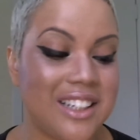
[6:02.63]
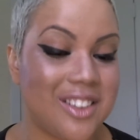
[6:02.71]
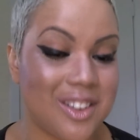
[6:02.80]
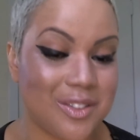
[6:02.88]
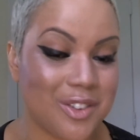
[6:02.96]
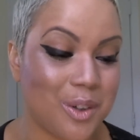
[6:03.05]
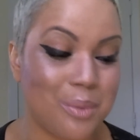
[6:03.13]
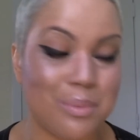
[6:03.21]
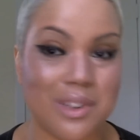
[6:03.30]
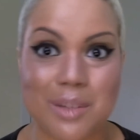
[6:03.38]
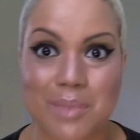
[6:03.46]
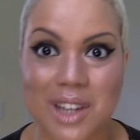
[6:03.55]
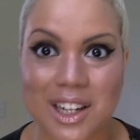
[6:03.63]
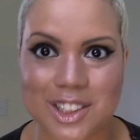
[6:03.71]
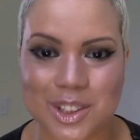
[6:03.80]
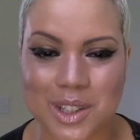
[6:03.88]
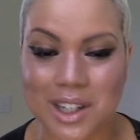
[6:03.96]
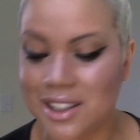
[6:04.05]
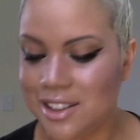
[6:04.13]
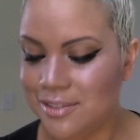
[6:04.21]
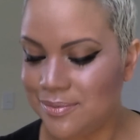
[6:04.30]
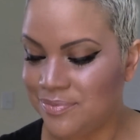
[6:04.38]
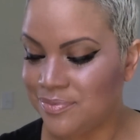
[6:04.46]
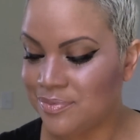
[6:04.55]
difficult. Believe me, I tried.
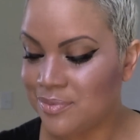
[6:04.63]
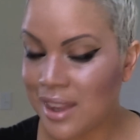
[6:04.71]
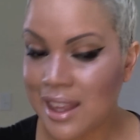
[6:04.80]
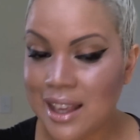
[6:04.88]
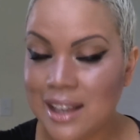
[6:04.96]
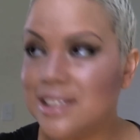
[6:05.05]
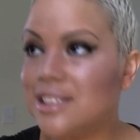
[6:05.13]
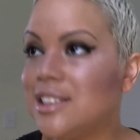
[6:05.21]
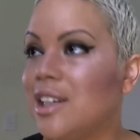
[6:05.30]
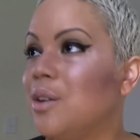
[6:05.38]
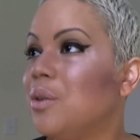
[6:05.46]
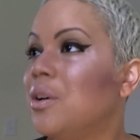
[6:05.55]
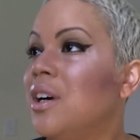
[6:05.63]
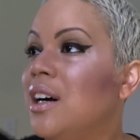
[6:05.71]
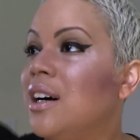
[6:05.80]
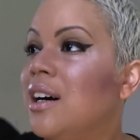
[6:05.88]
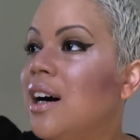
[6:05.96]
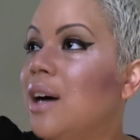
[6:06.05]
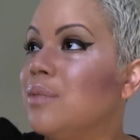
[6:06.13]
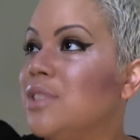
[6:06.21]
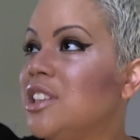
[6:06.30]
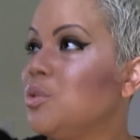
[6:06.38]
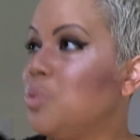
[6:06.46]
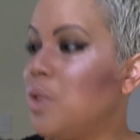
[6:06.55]
So
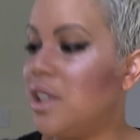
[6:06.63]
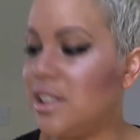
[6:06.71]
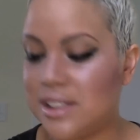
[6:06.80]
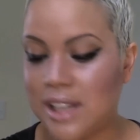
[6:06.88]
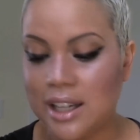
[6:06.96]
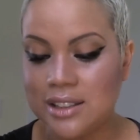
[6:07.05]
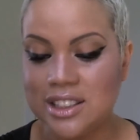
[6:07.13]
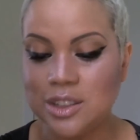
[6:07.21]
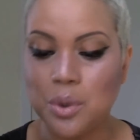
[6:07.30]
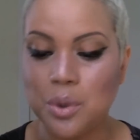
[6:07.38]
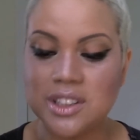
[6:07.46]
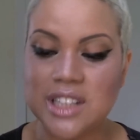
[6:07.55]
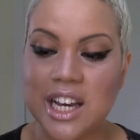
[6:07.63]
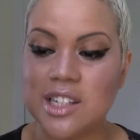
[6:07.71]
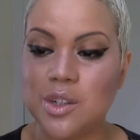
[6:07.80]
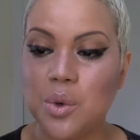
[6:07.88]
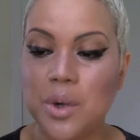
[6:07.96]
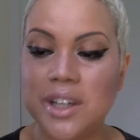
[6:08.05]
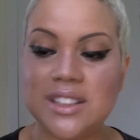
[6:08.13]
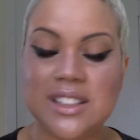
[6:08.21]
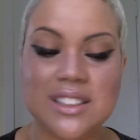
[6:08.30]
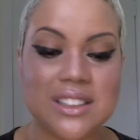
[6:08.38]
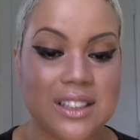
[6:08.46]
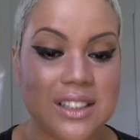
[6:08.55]
this works actually quite
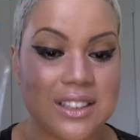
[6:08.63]
decently.